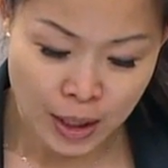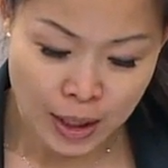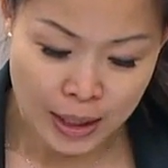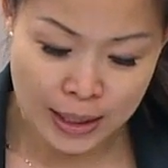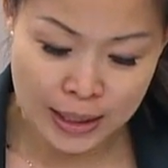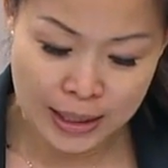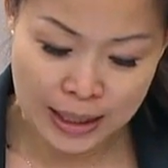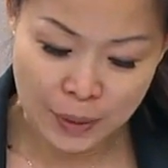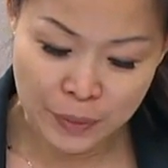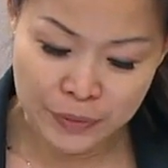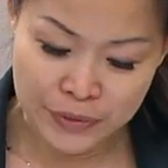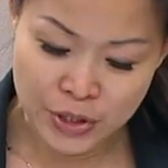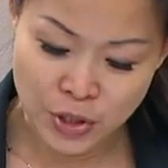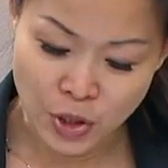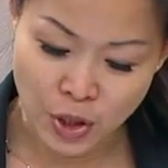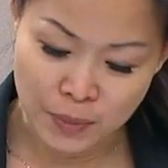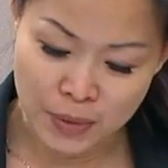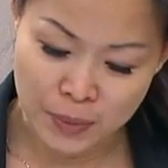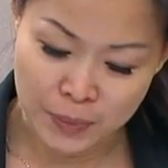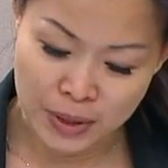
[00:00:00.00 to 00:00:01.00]
In line with this
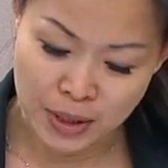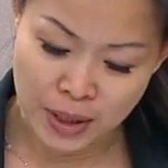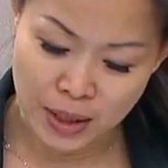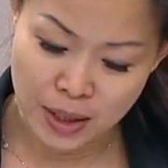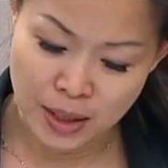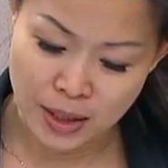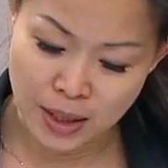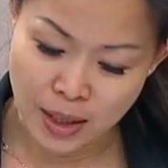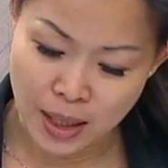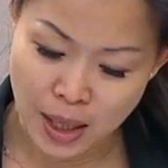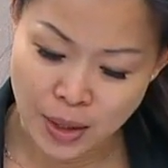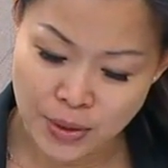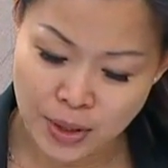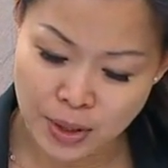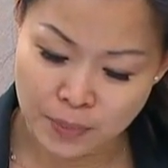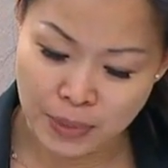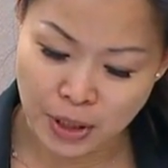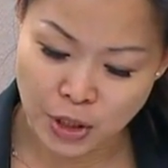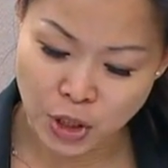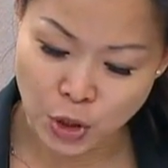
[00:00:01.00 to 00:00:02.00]
commitment, it is announced
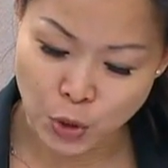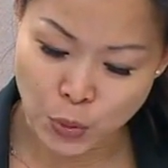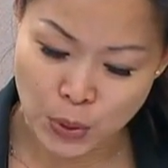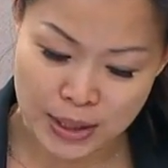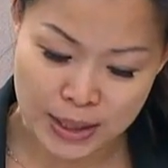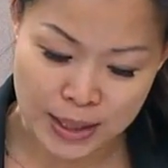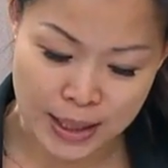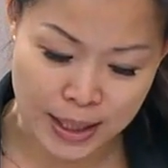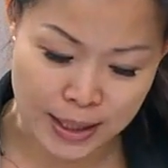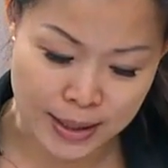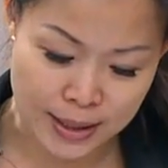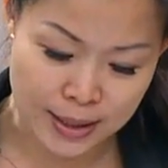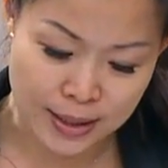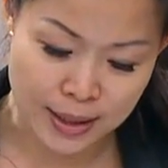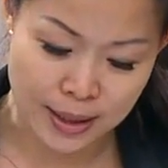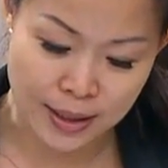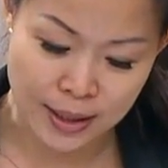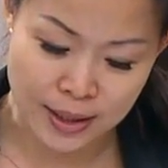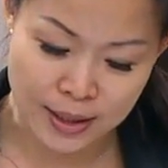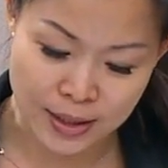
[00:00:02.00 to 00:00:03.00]
in Budget 2018
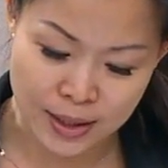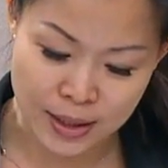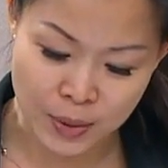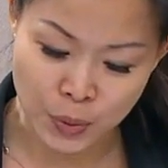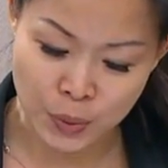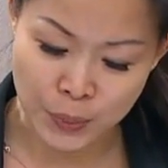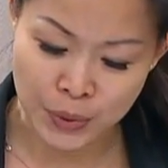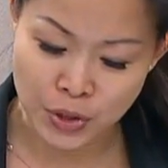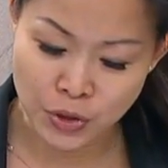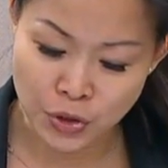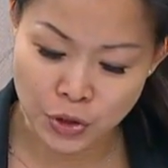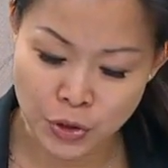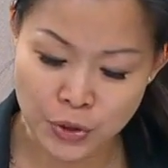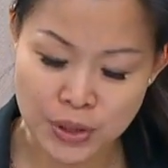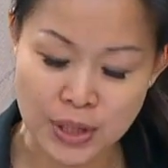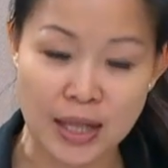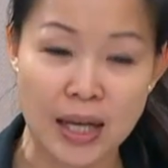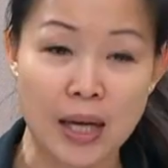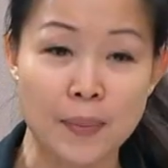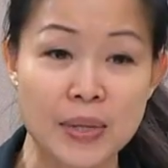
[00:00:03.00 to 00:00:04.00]
that next year we will
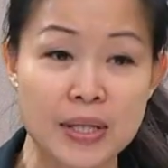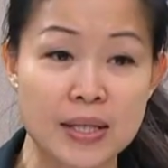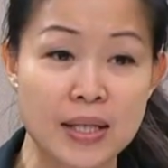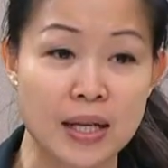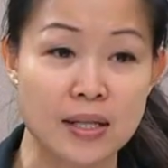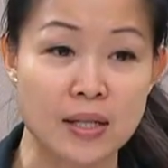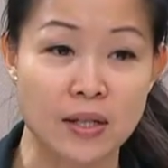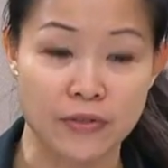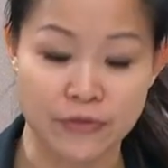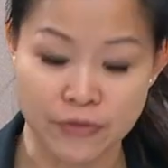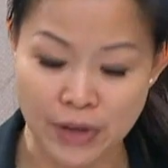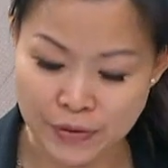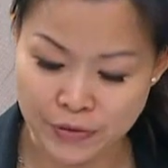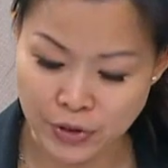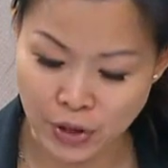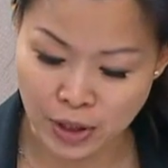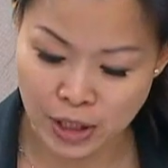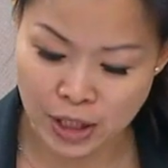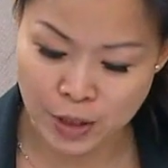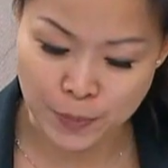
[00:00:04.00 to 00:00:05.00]
introduce a carbon tax of
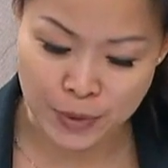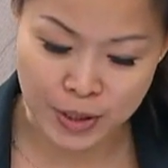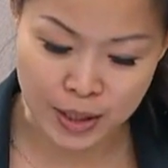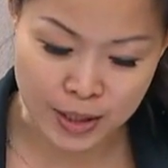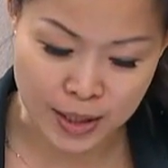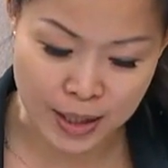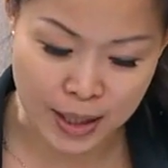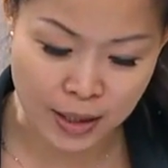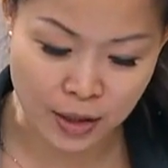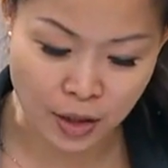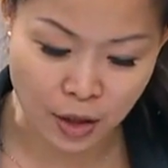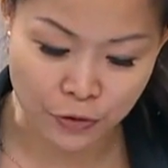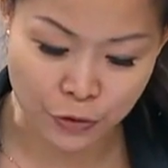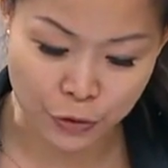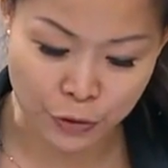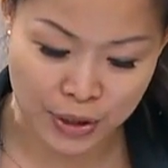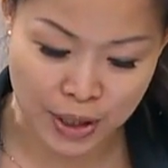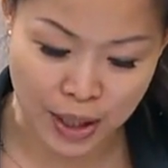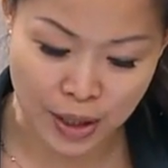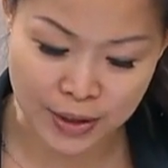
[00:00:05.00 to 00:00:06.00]
$5 per ton of
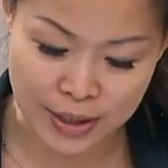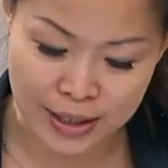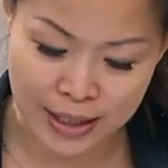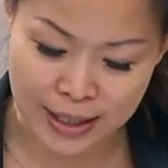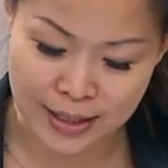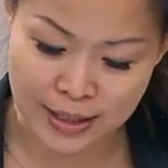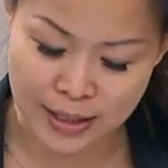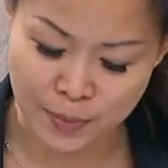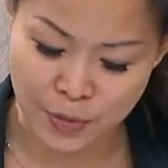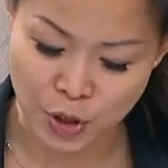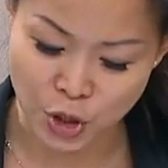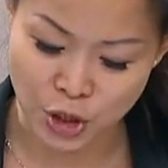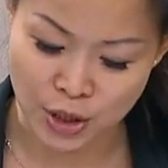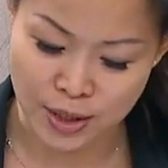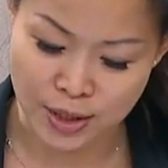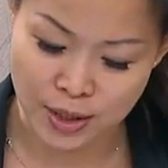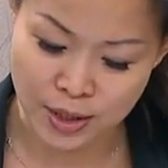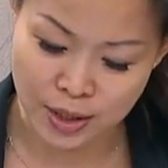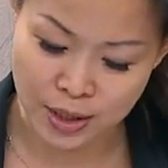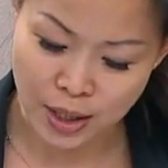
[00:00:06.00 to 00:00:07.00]
greenhouse gas
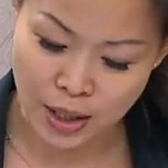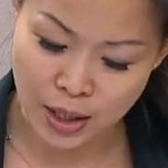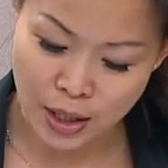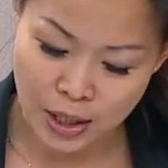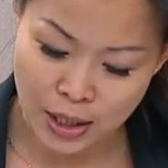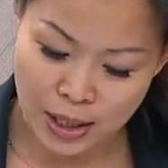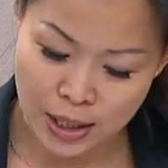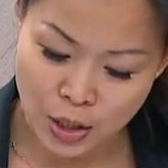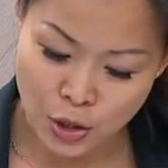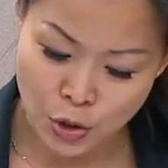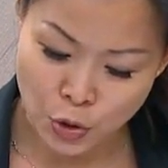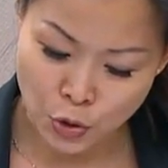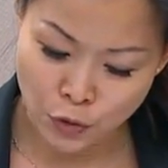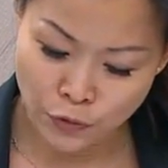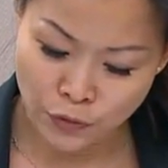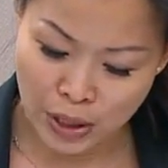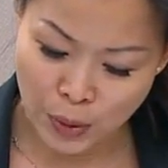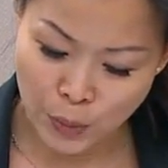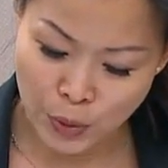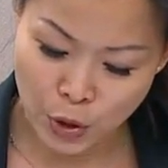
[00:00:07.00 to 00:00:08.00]
emissions. So
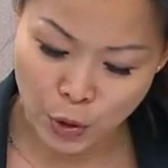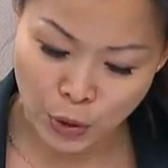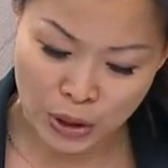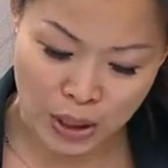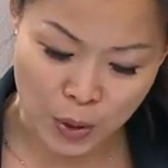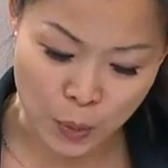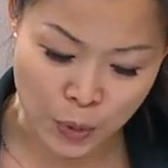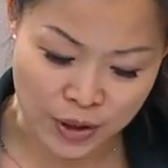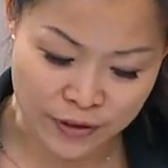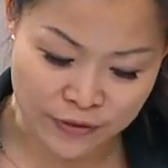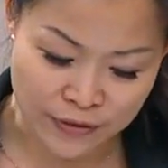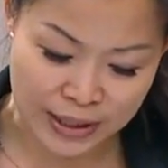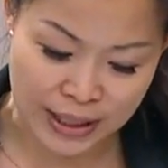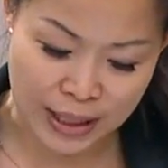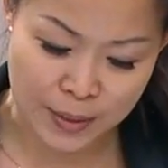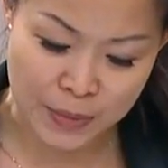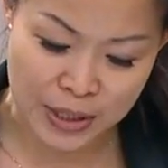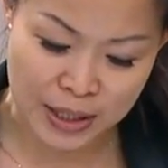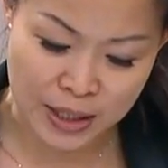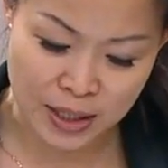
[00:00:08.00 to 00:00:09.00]
far, we know that it will affect
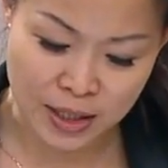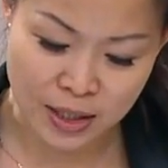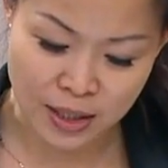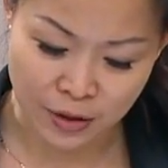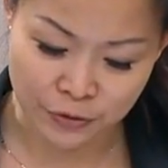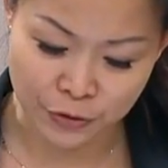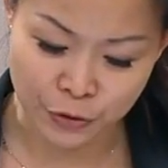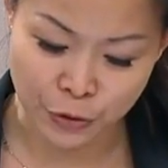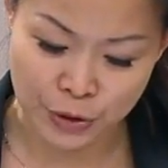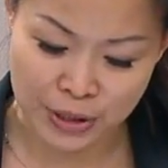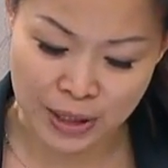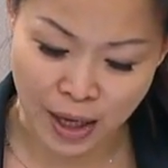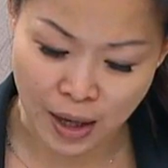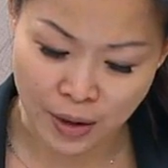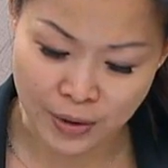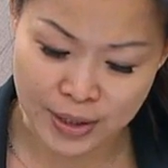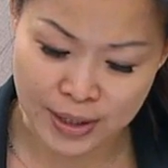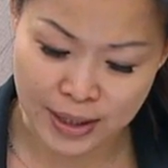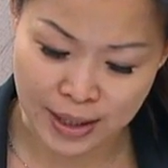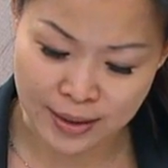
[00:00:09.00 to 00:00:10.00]
the emitters of
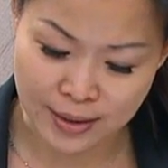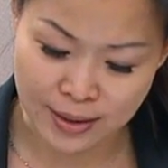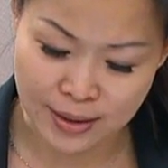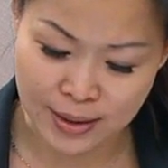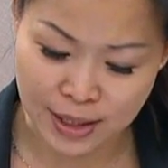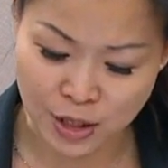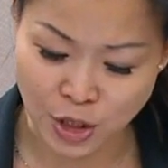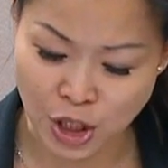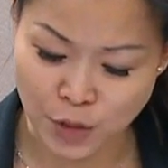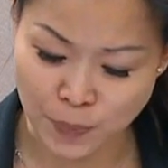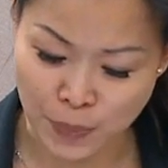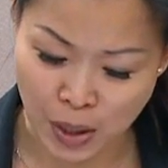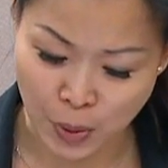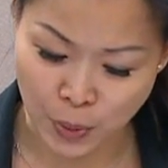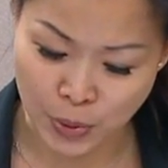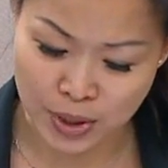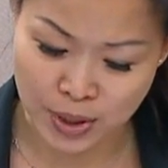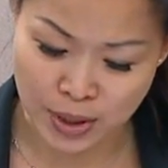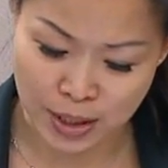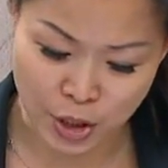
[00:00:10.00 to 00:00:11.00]
greenhouse gases such as
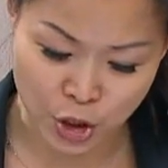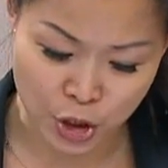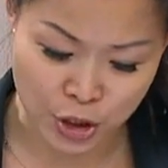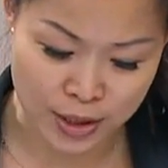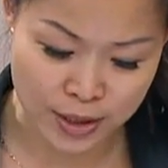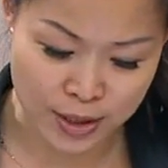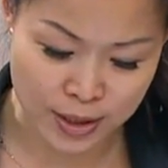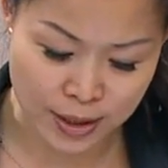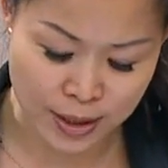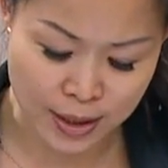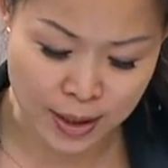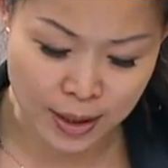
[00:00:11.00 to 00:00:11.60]
power stations.